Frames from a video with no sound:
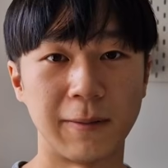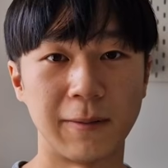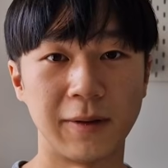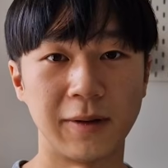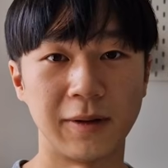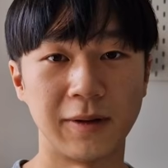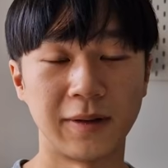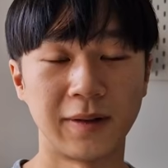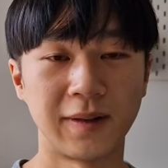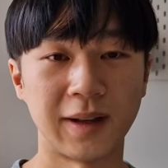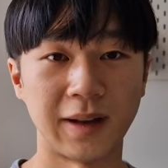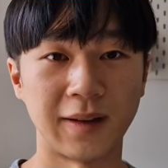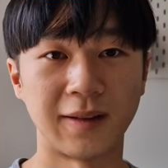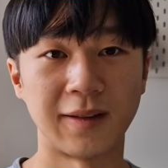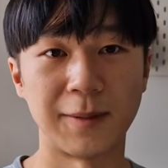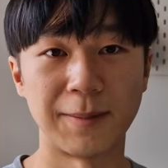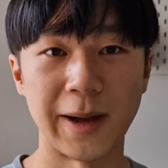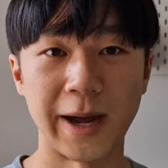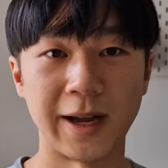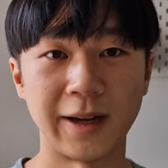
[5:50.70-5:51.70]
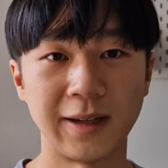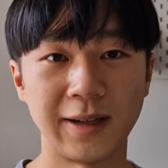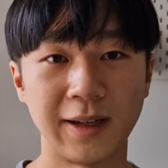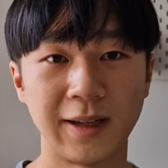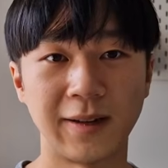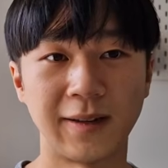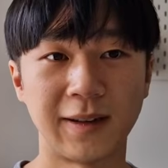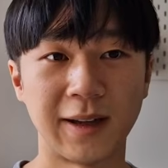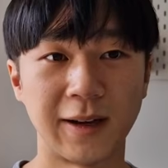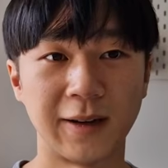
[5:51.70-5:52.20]
will sense the pen
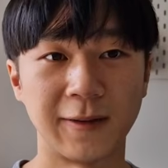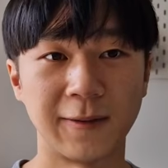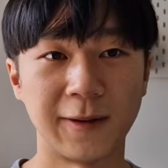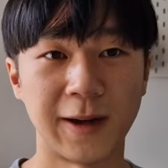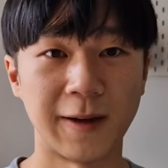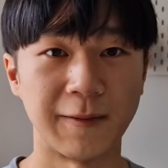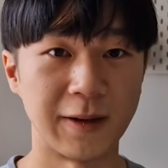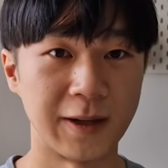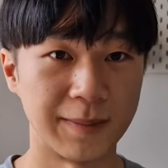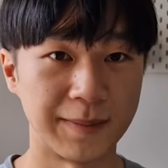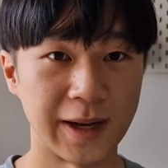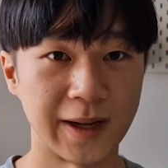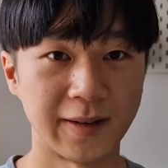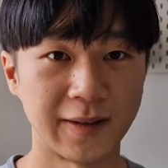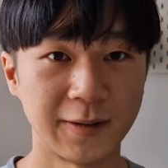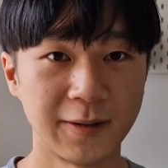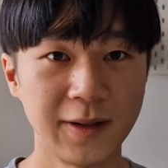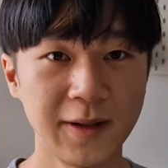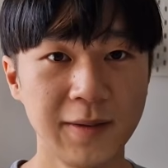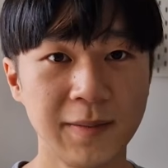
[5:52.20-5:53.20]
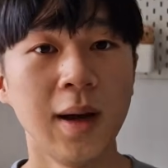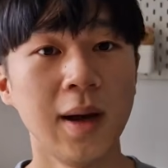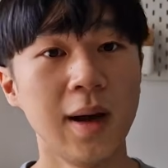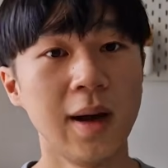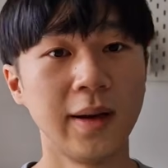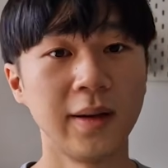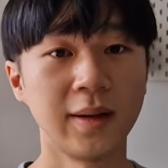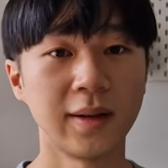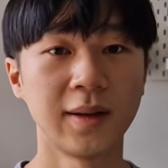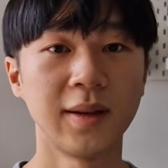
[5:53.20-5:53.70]
instead of having a battery.
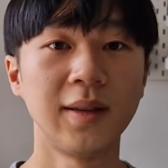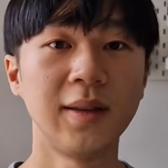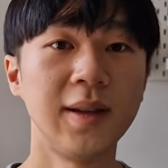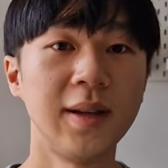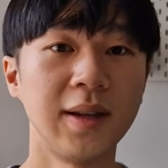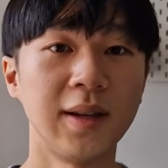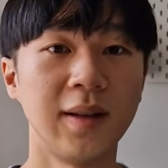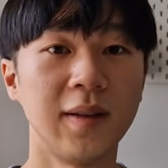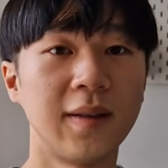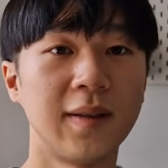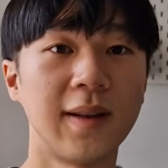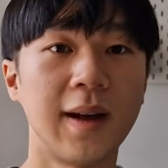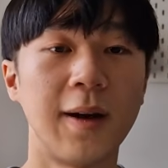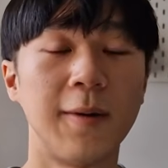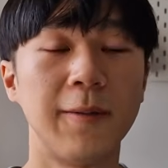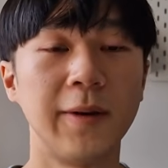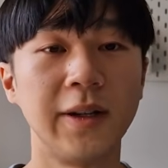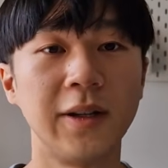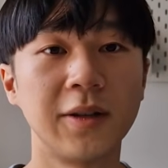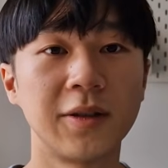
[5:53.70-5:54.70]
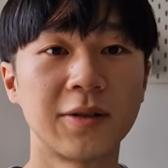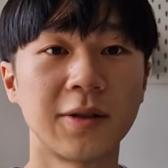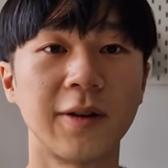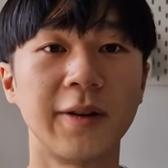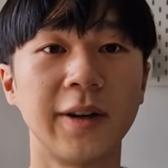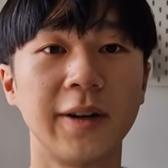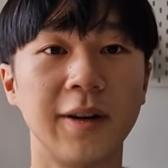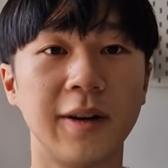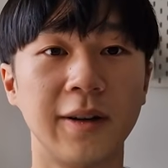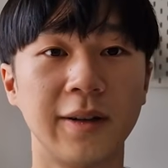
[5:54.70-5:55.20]
Another thing is that when you're
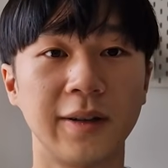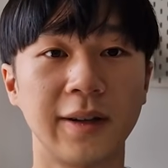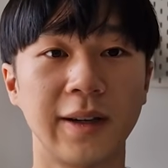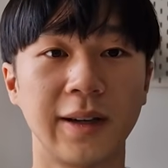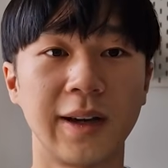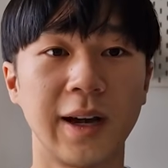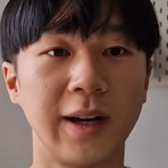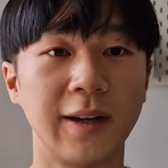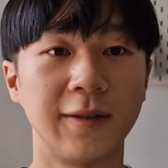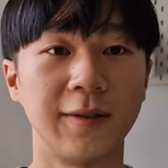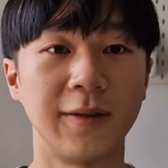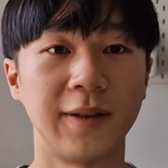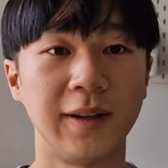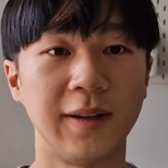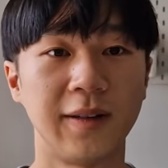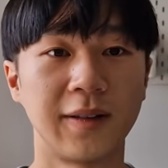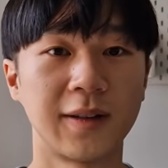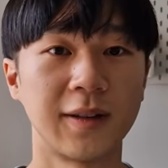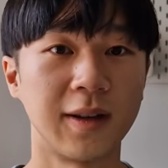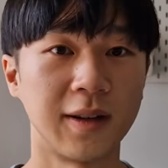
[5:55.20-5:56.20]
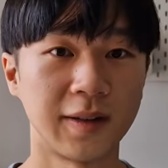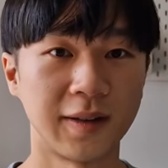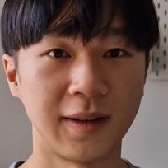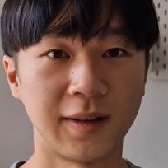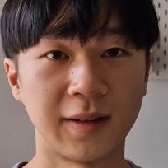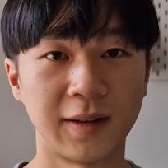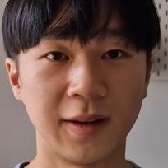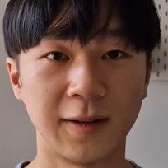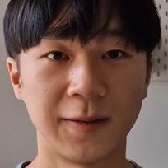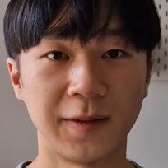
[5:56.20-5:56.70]
drawing on kind of these glossy
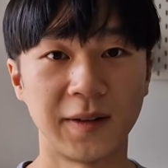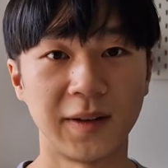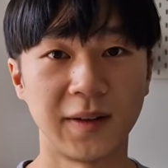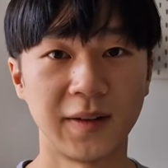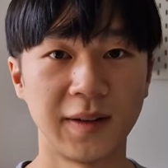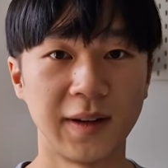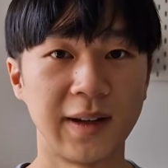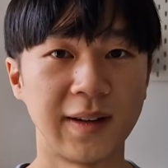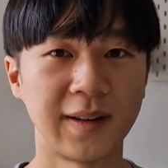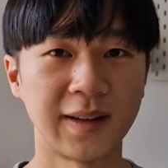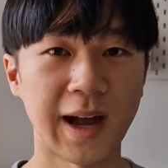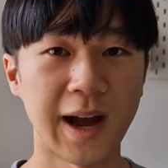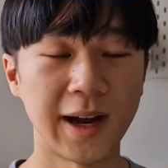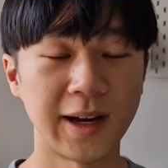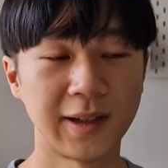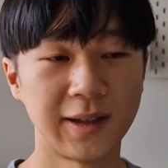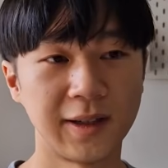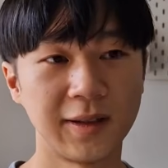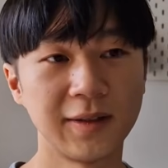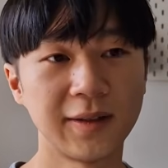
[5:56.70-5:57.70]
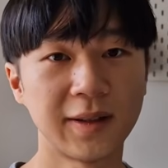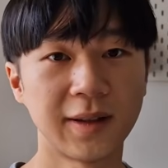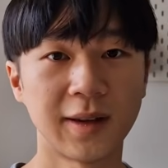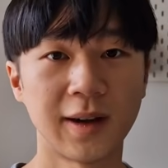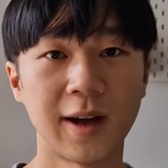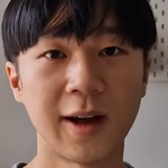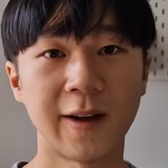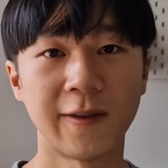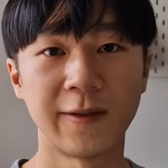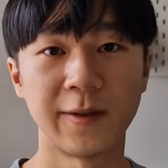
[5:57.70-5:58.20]
surfaces, it's ideal to
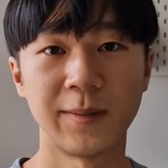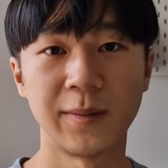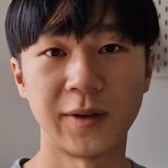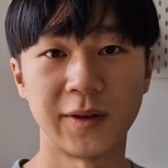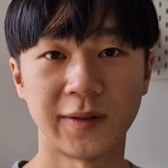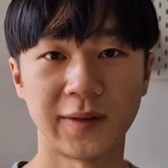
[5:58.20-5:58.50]
have a more